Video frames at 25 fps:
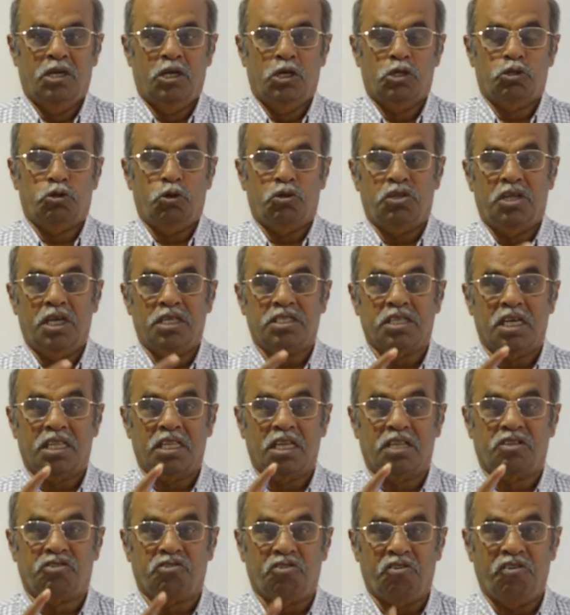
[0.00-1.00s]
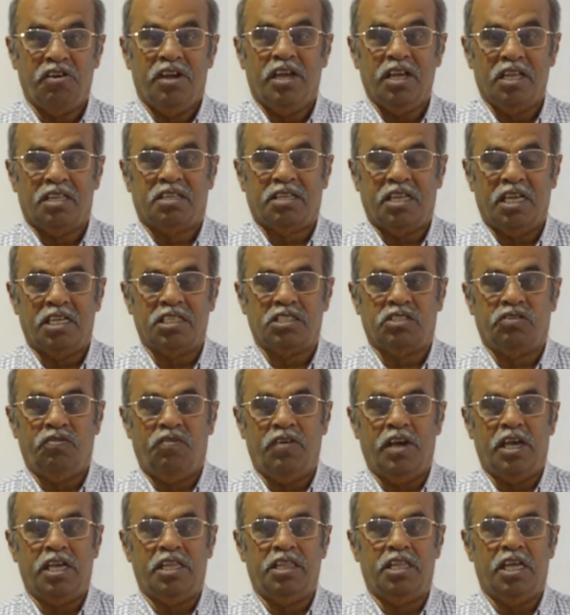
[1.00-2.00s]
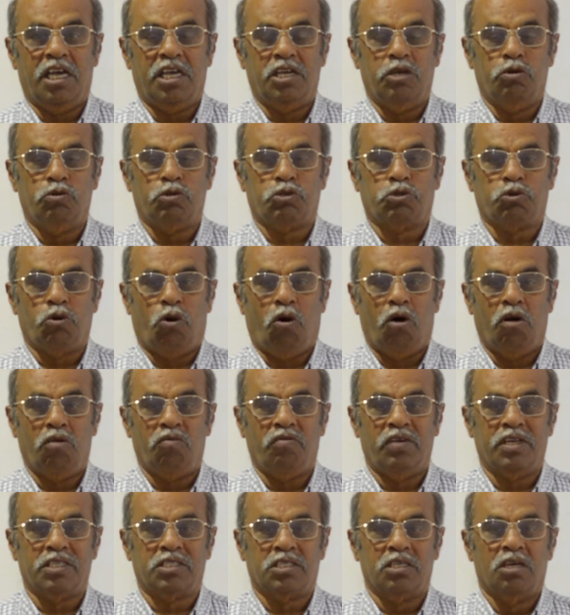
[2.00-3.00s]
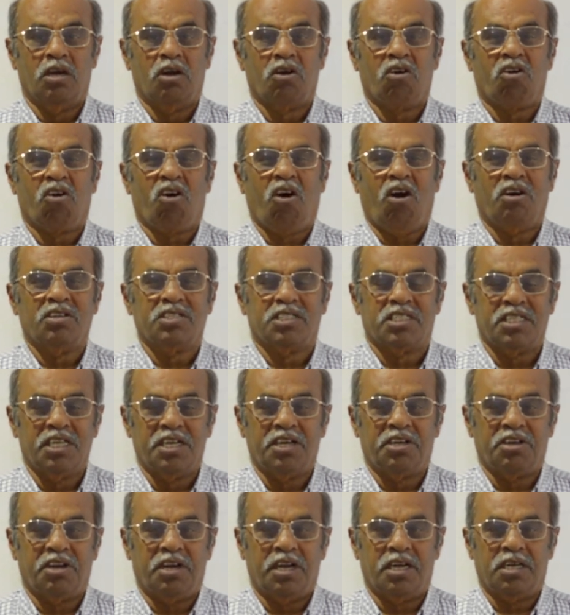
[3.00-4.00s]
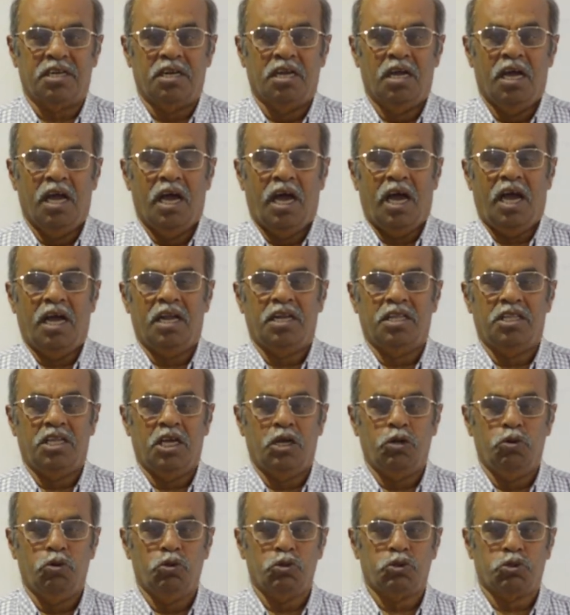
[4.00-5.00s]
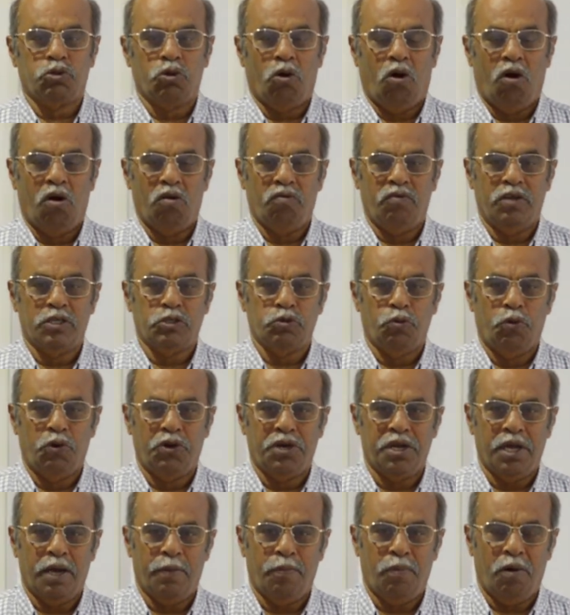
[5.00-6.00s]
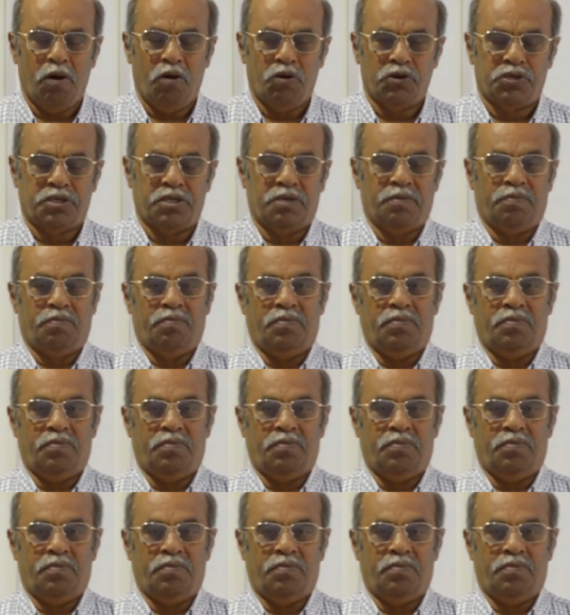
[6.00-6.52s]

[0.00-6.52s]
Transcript: So these are the three things they used to always concentrate and they used to always worry about.